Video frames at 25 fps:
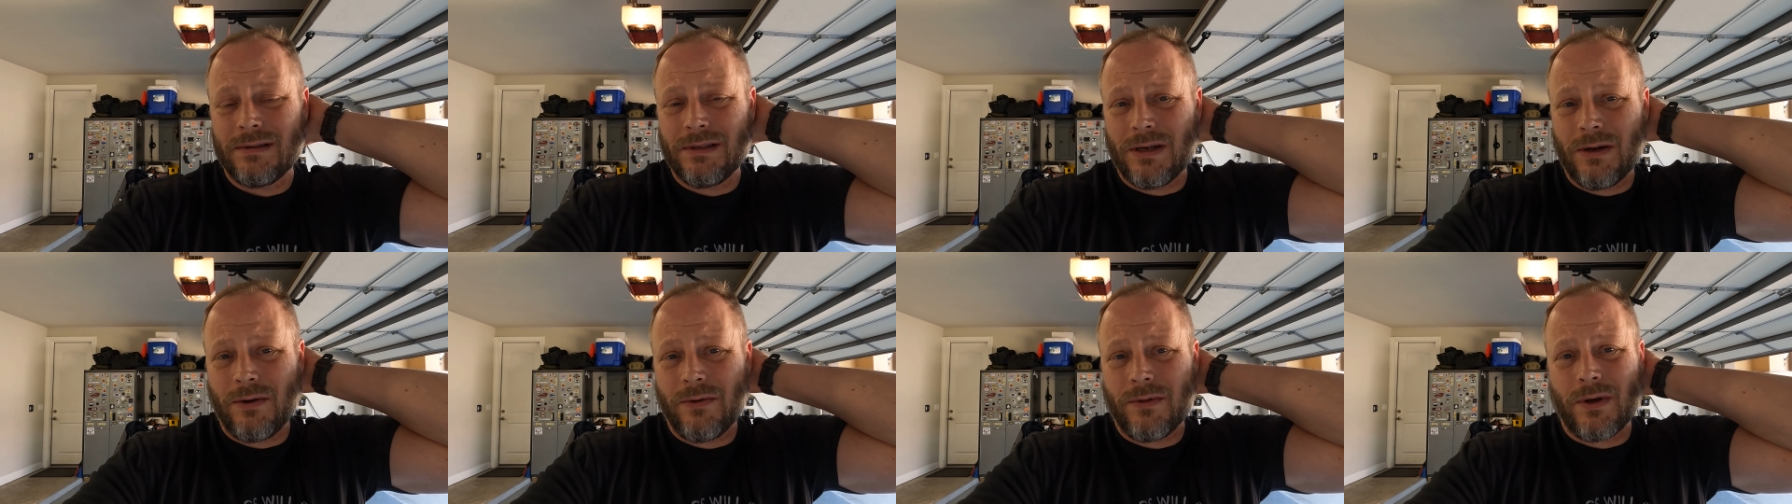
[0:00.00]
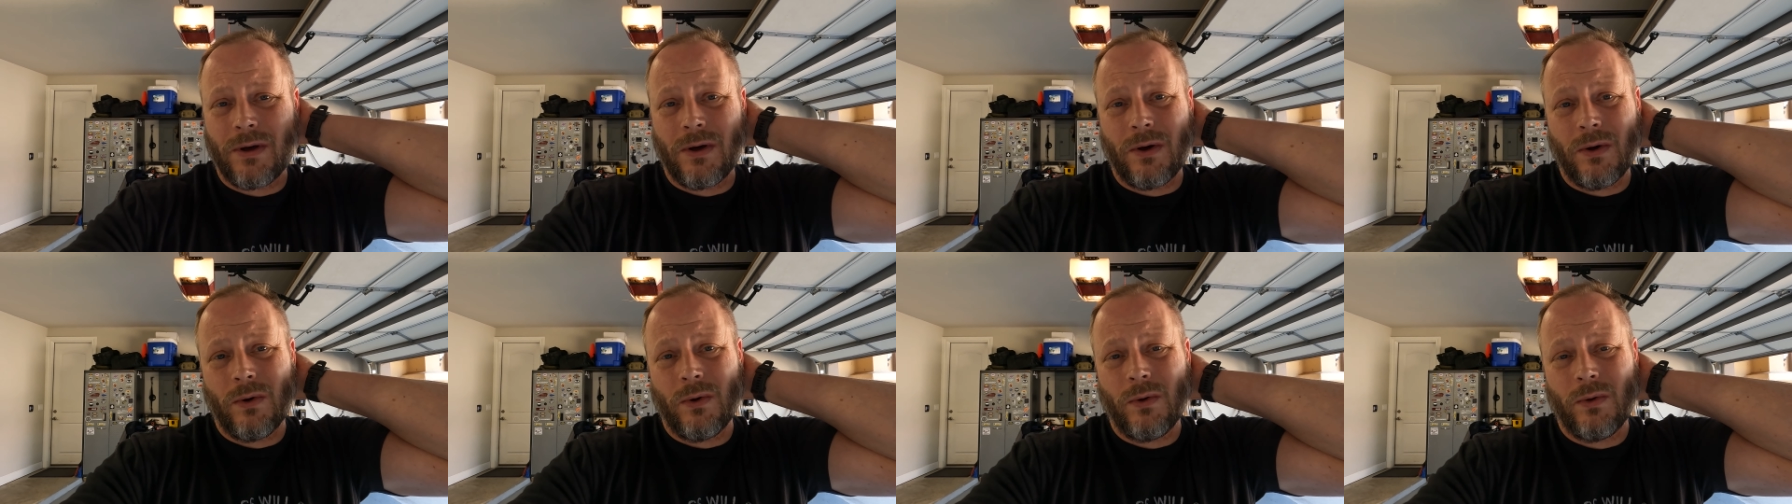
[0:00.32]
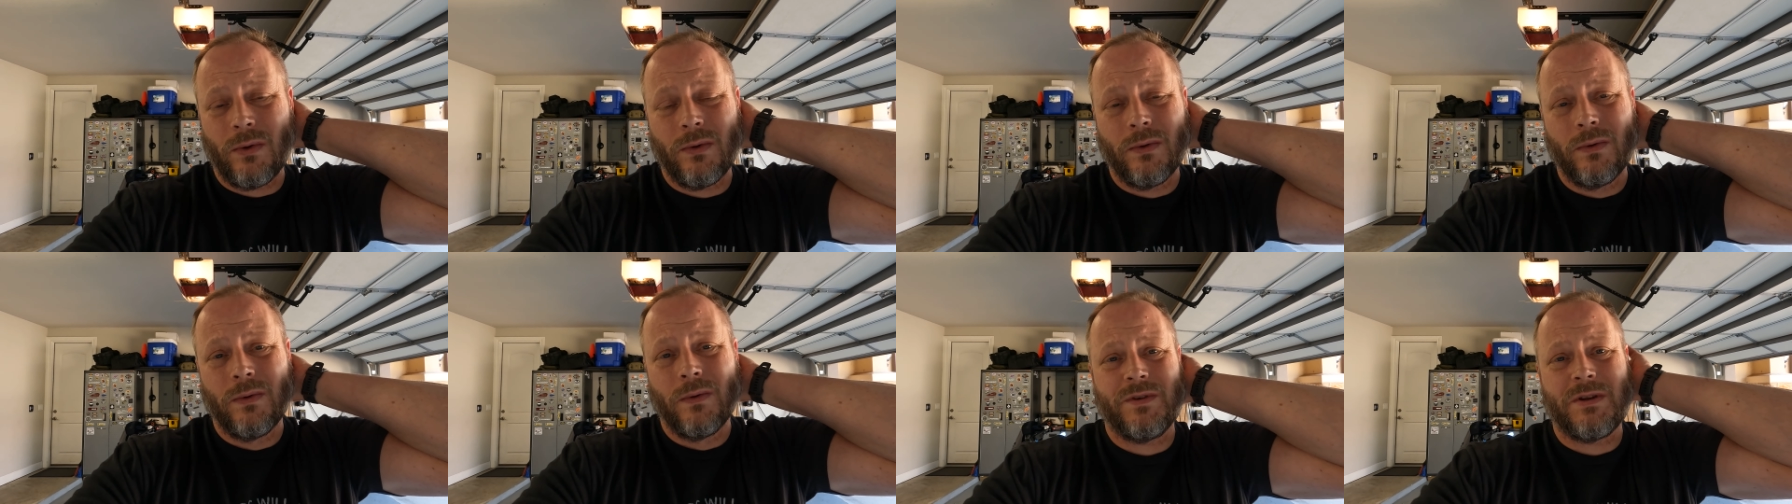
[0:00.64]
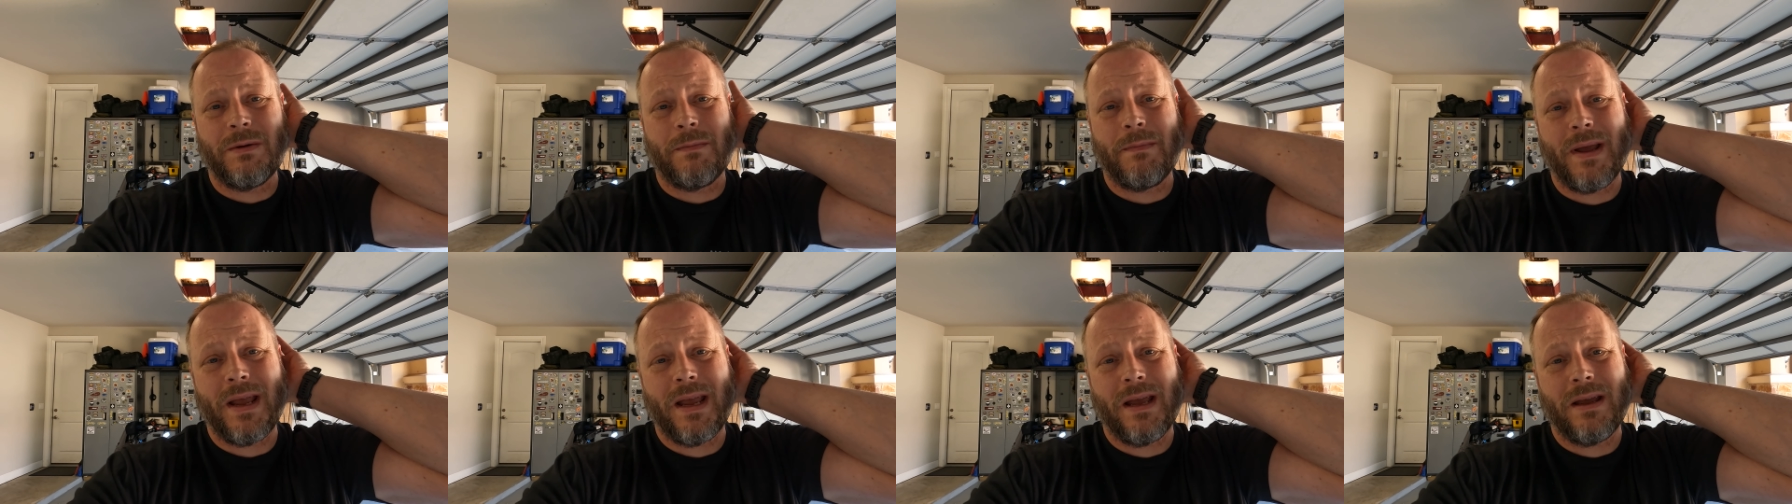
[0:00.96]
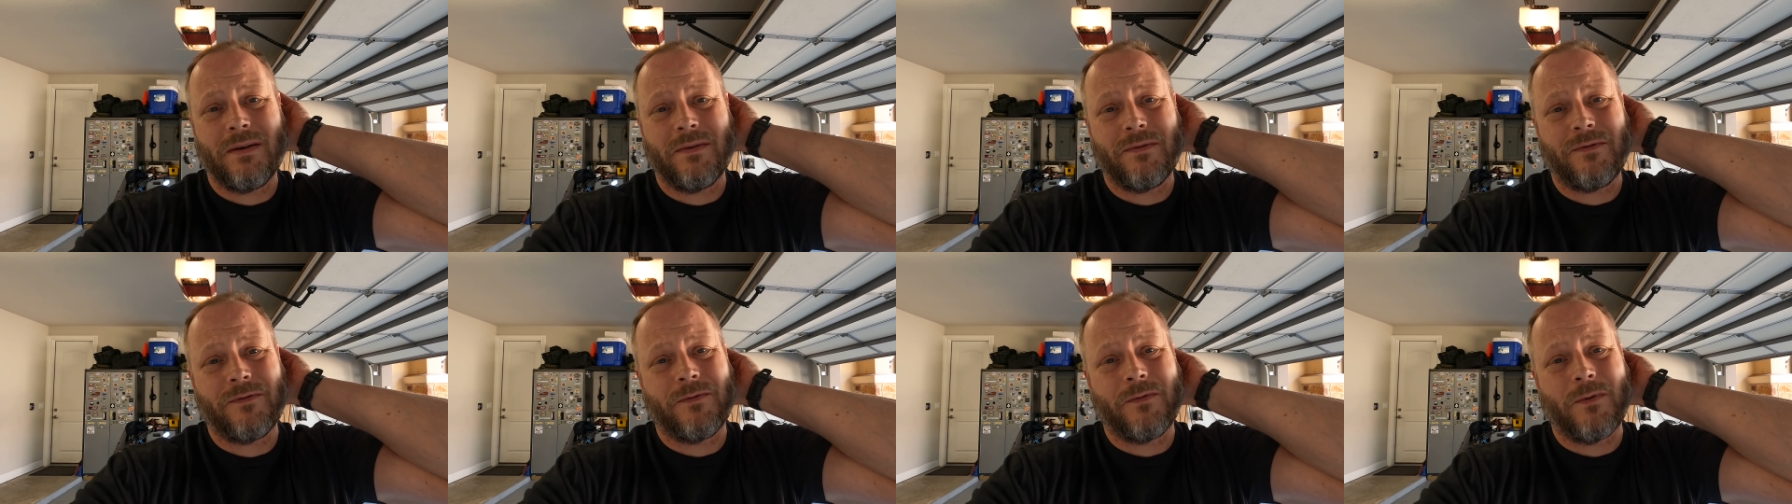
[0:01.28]
you know, the whole
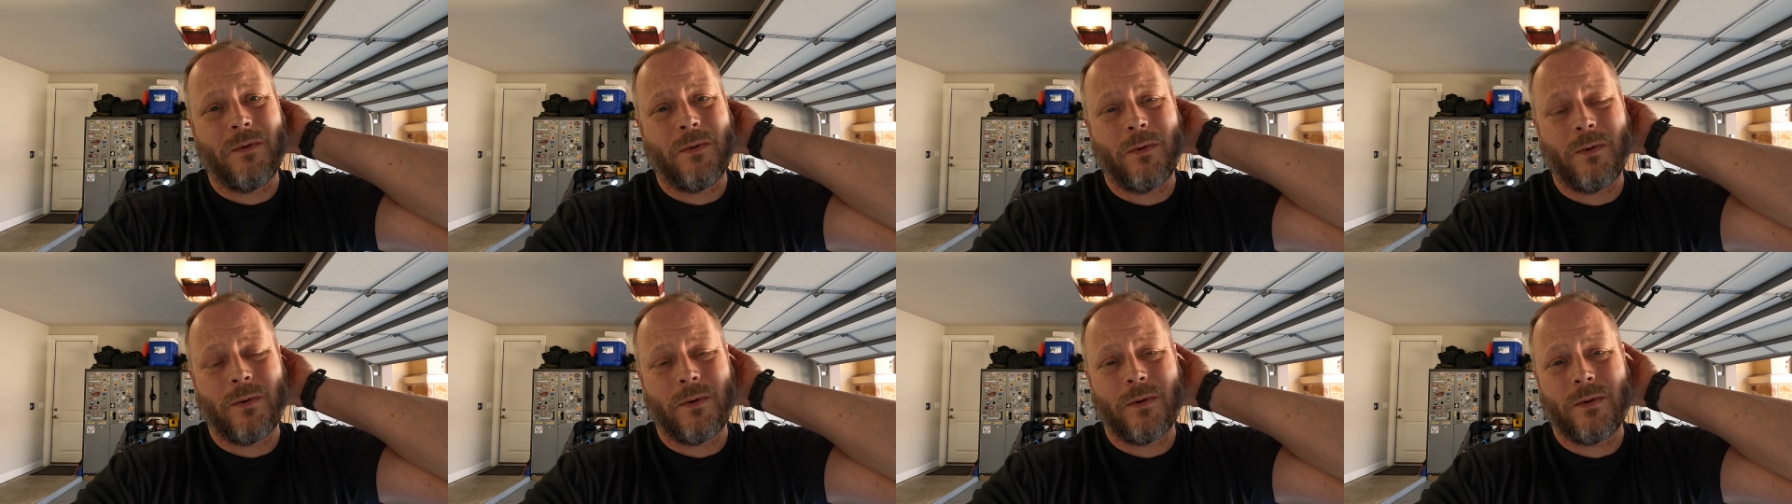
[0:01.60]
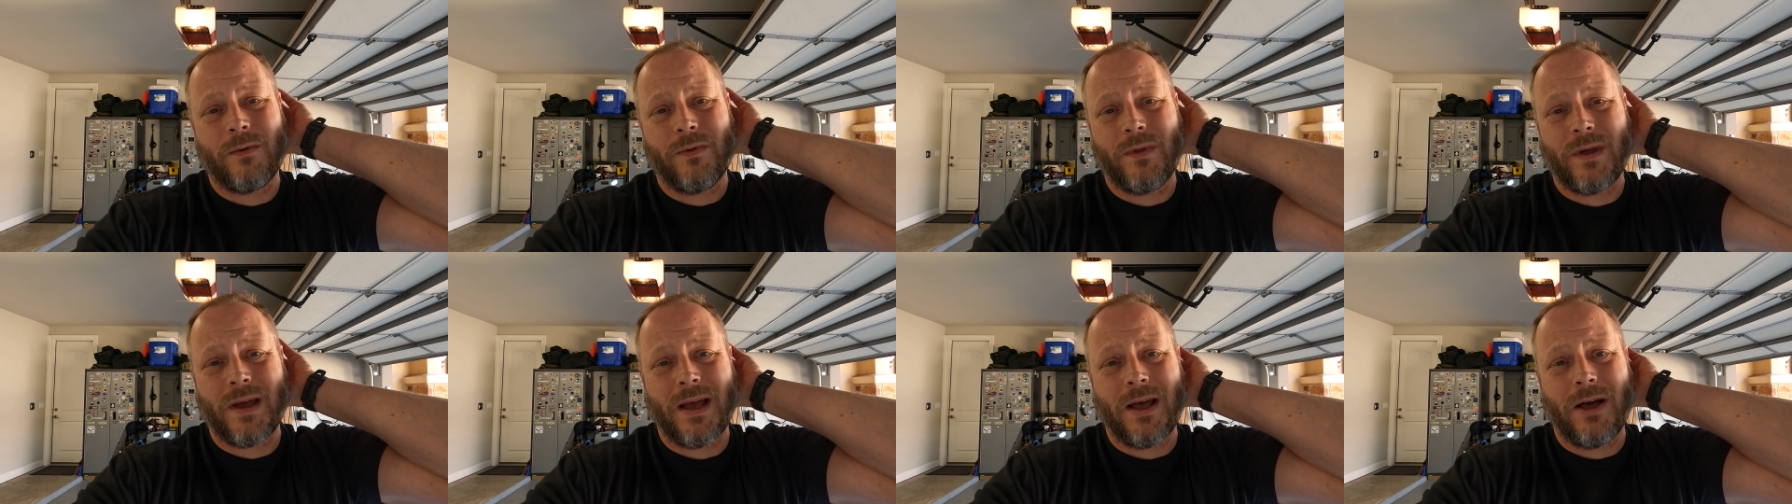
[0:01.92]
demand for the